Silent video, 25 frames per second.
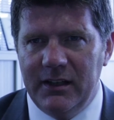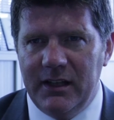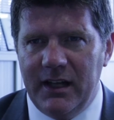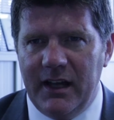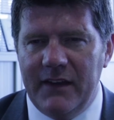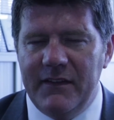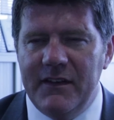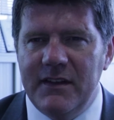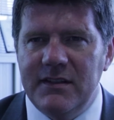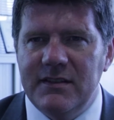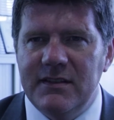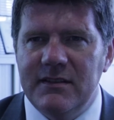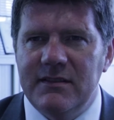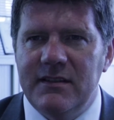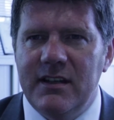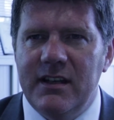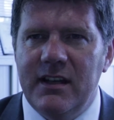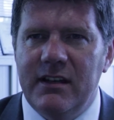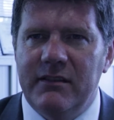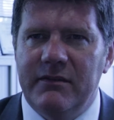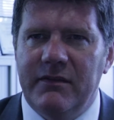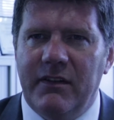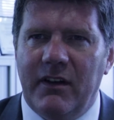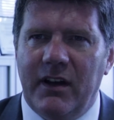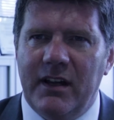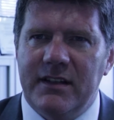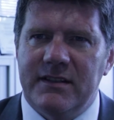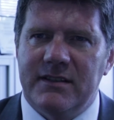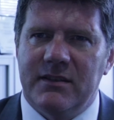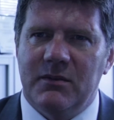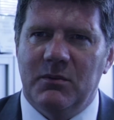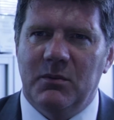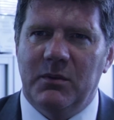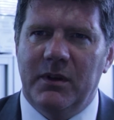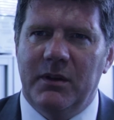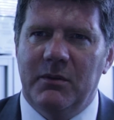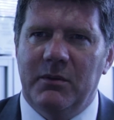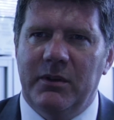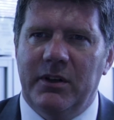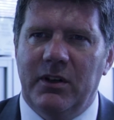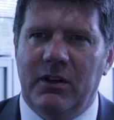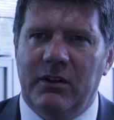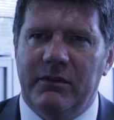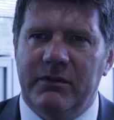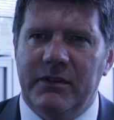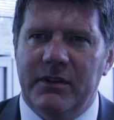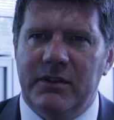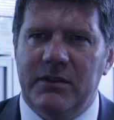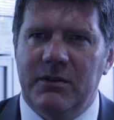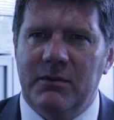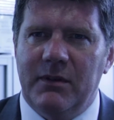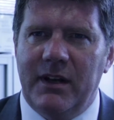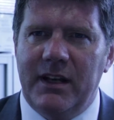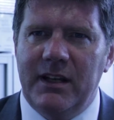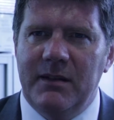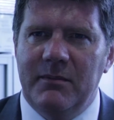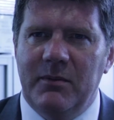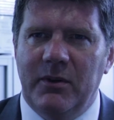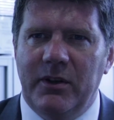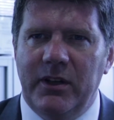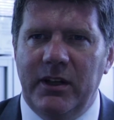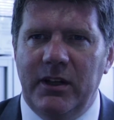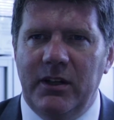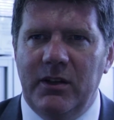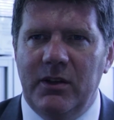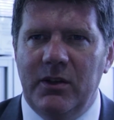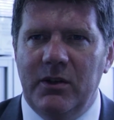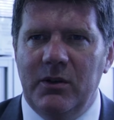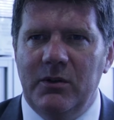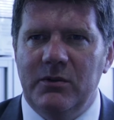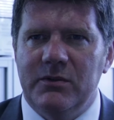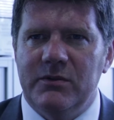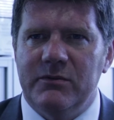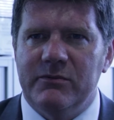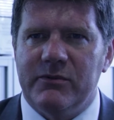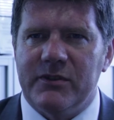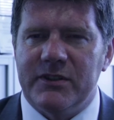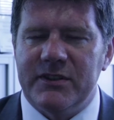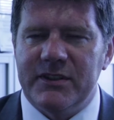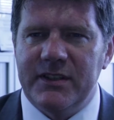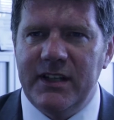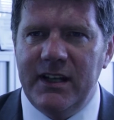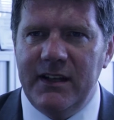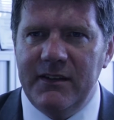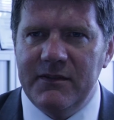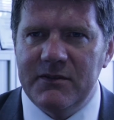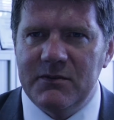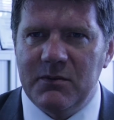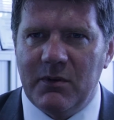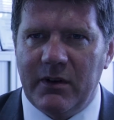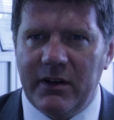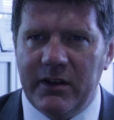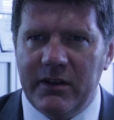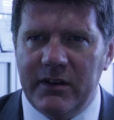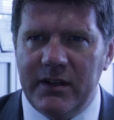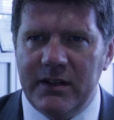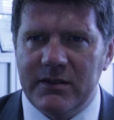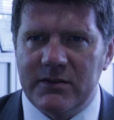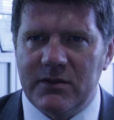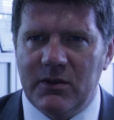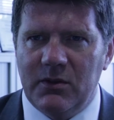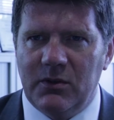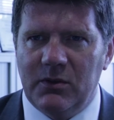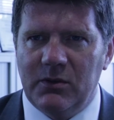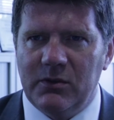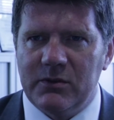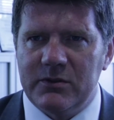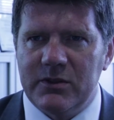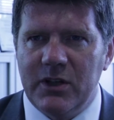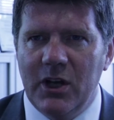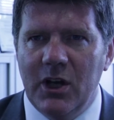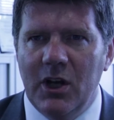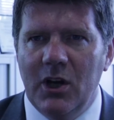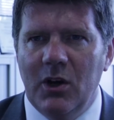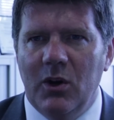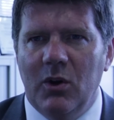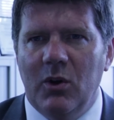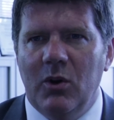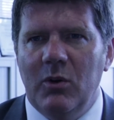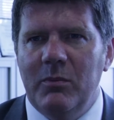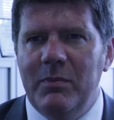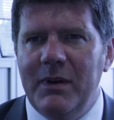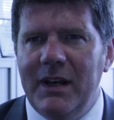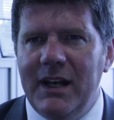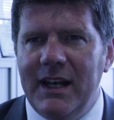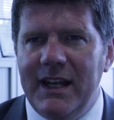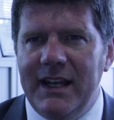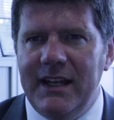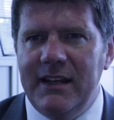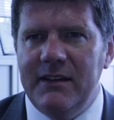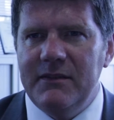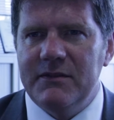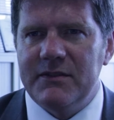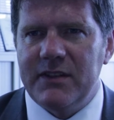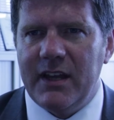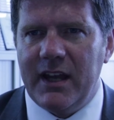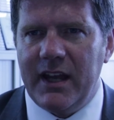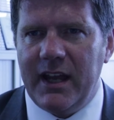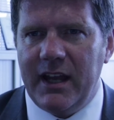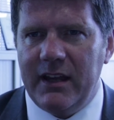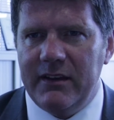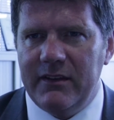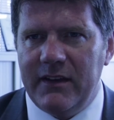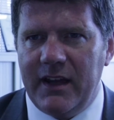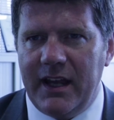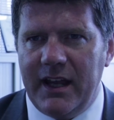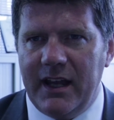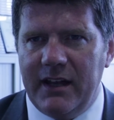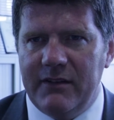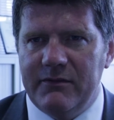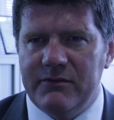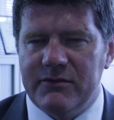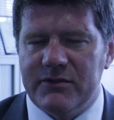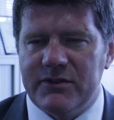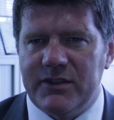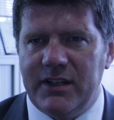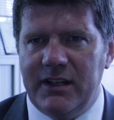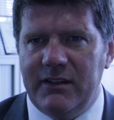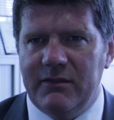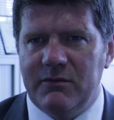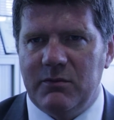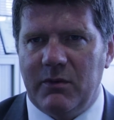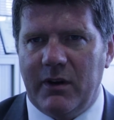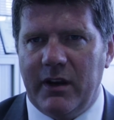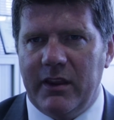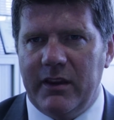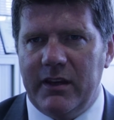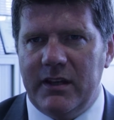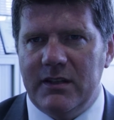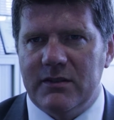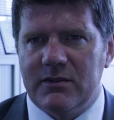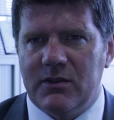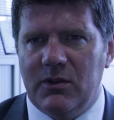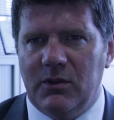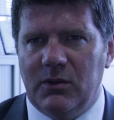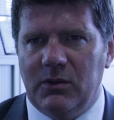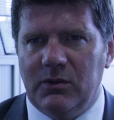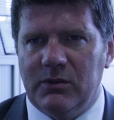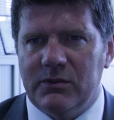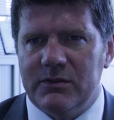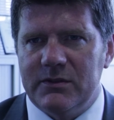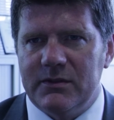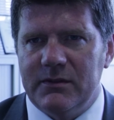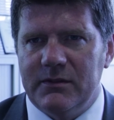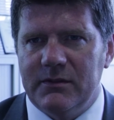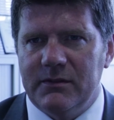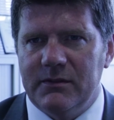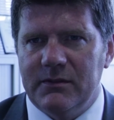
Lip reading: And this is the advice that we would offer to anybody who receives one of these calls or believes that they have received one of these calls.